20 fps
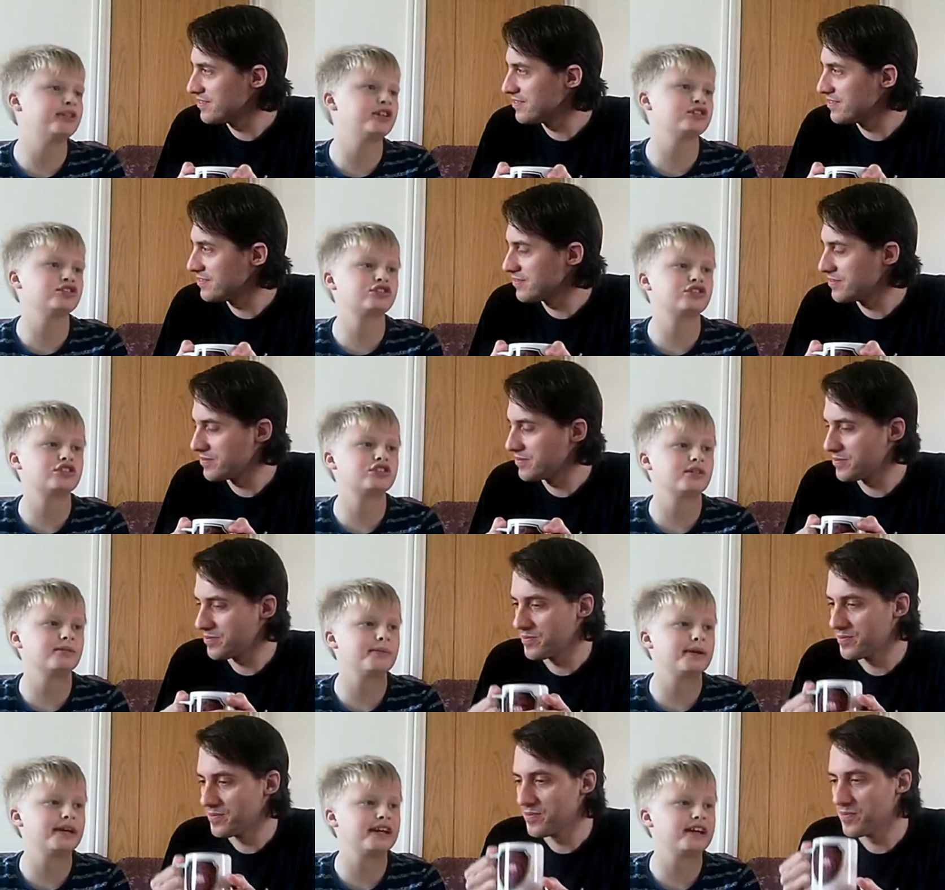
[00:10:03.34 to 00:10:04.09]
Speaker 1: watched
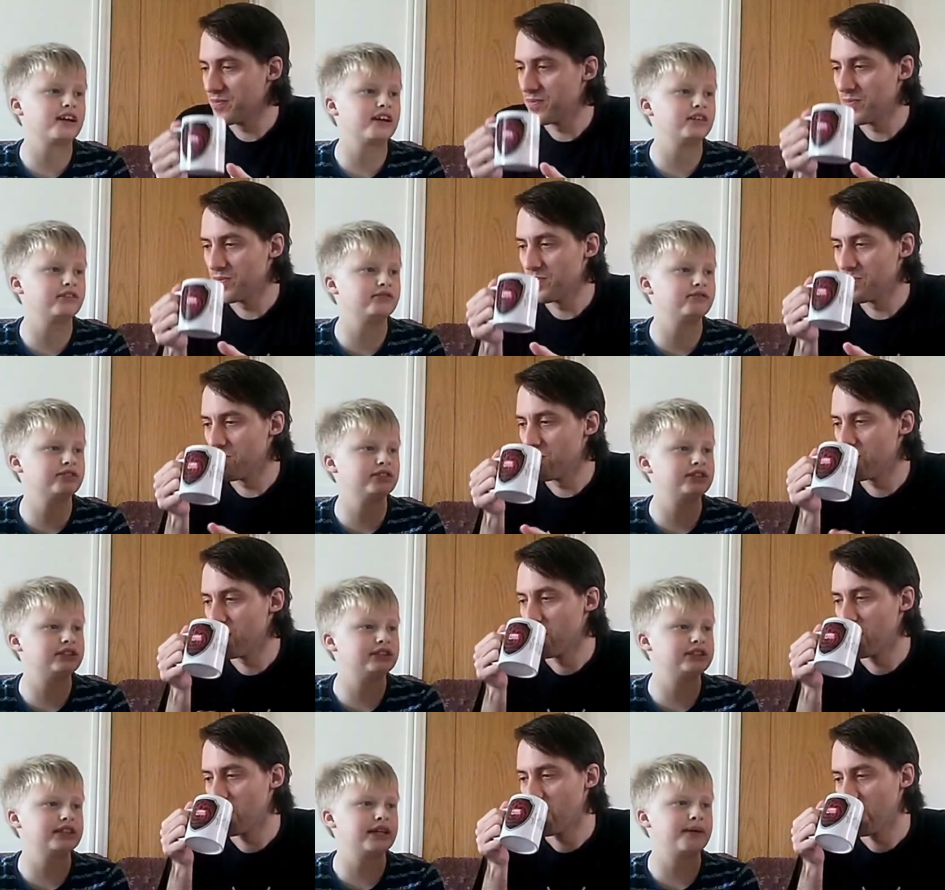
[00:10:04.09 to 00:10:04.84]
them over
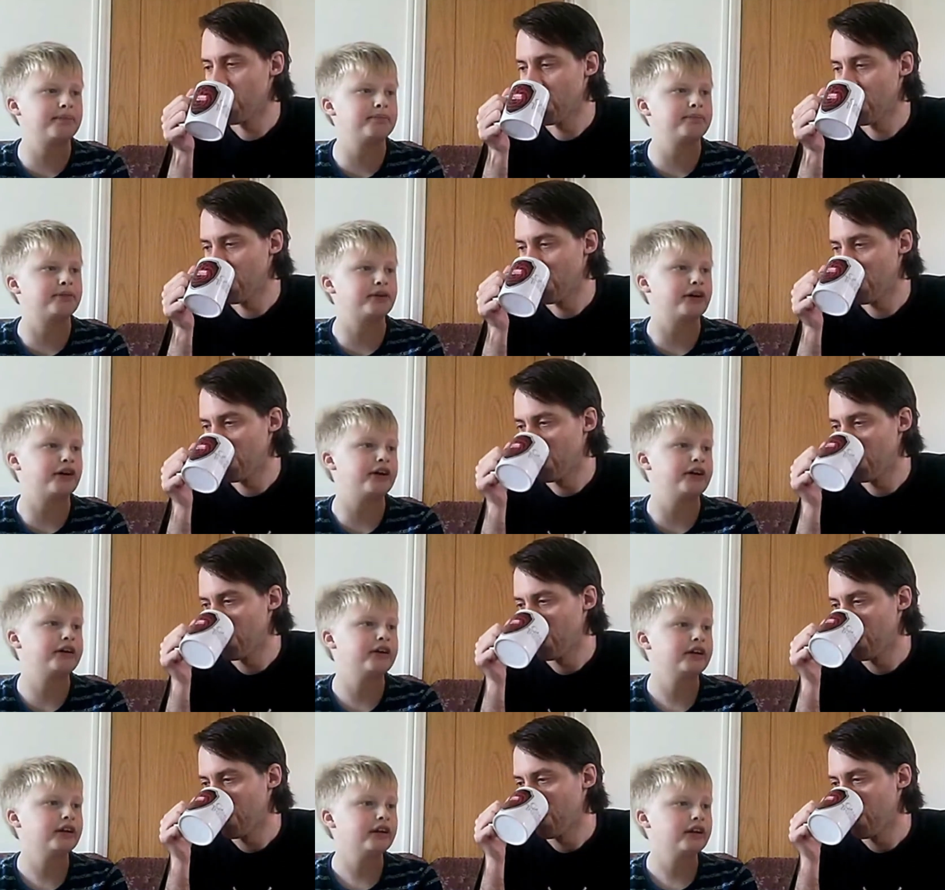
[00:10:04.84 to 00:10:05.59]
December,
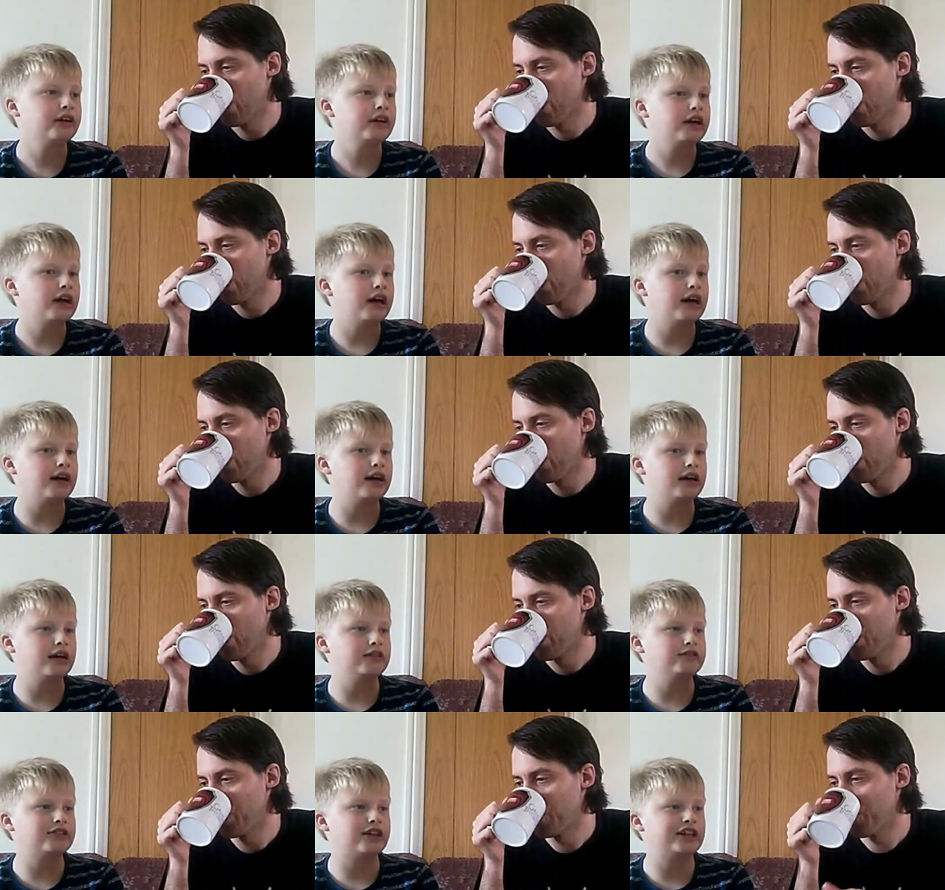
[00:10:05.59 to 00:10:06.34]

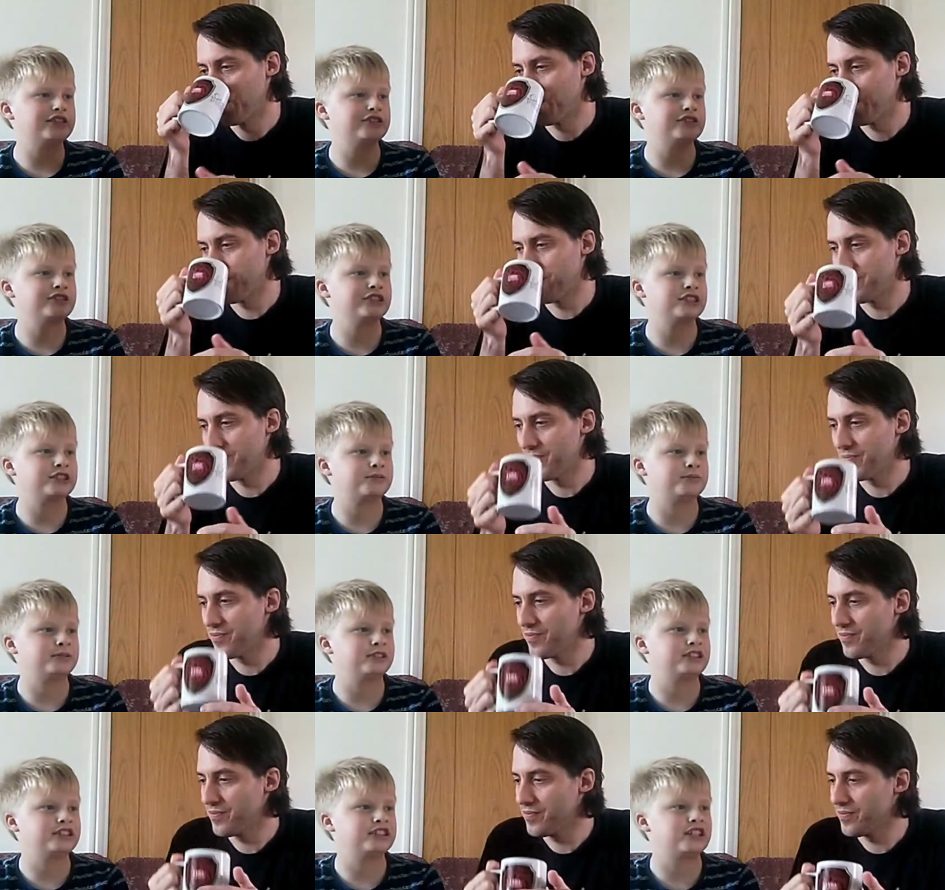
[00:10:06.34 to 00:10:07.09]
around
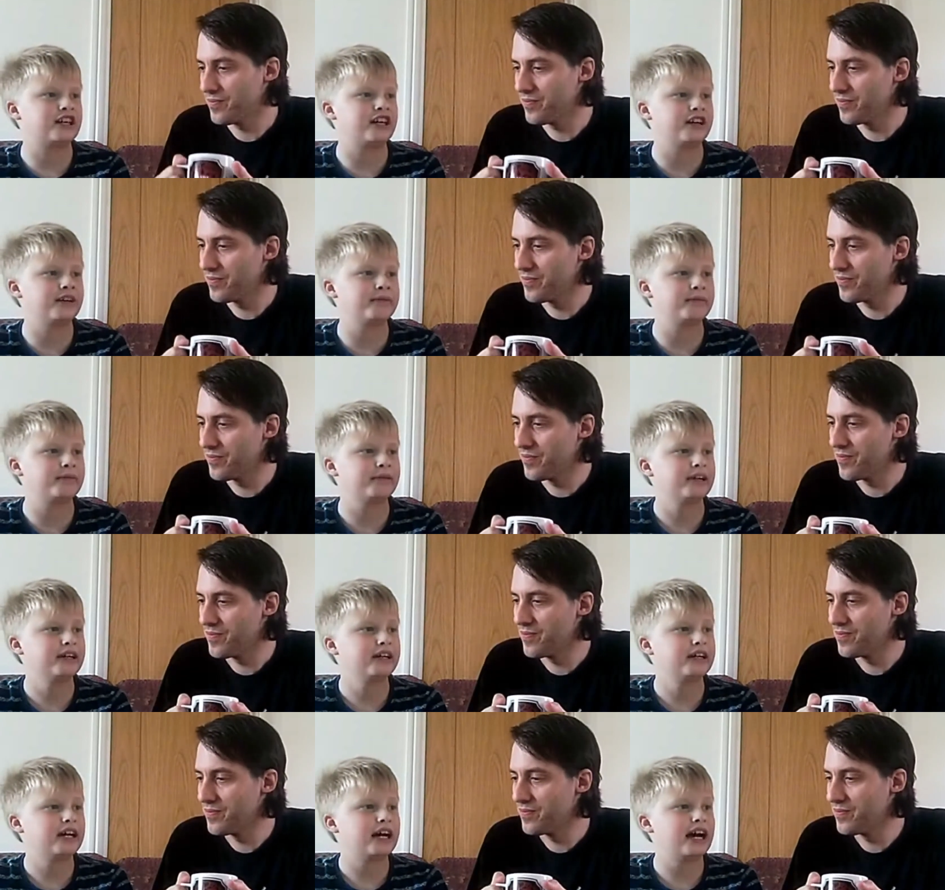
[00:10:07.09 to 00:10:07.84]
Christmas time,
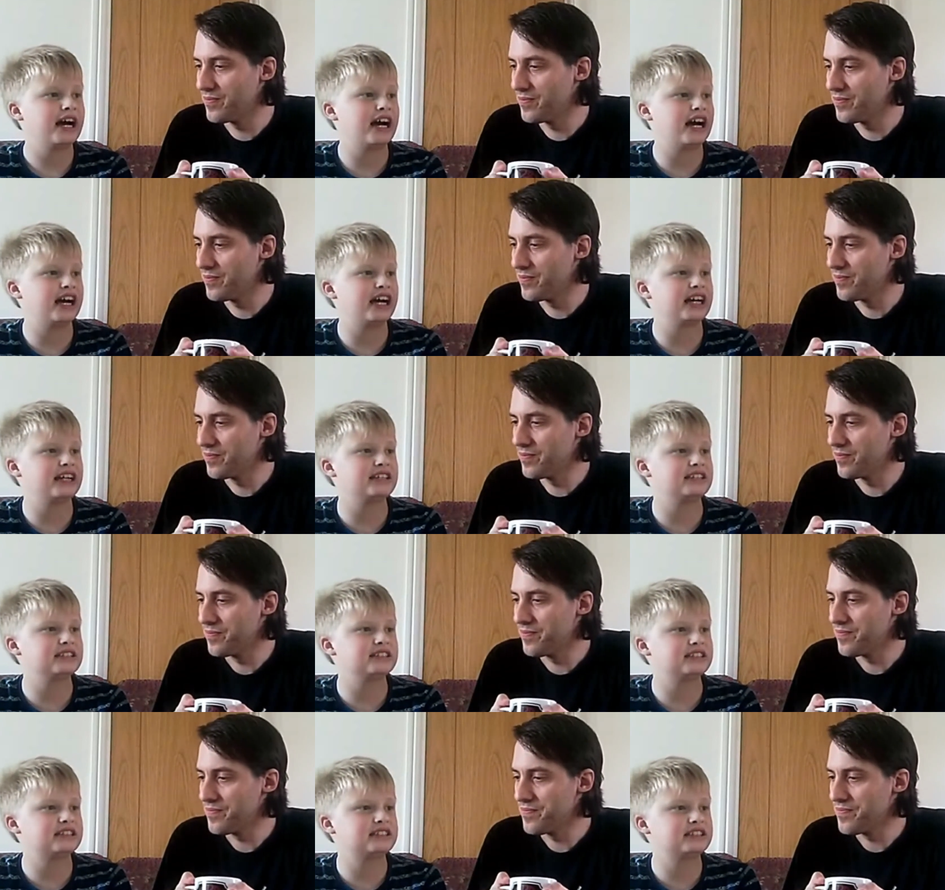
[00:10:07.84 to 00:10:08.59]

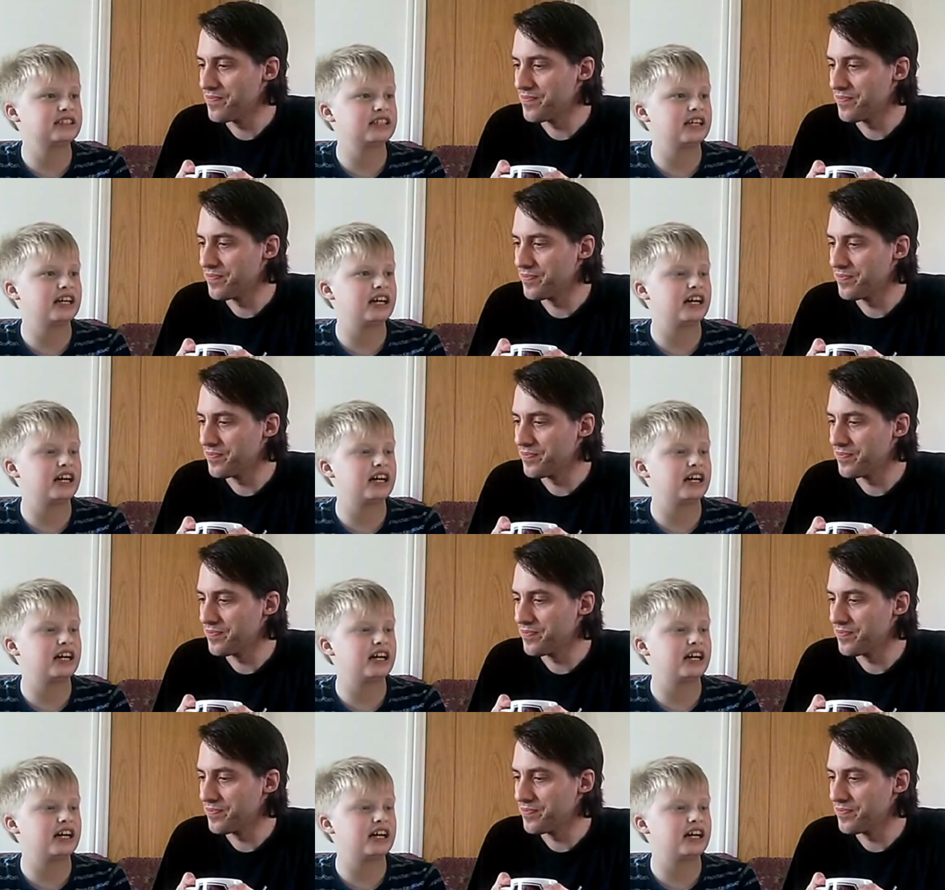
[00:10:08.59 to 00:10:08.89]
and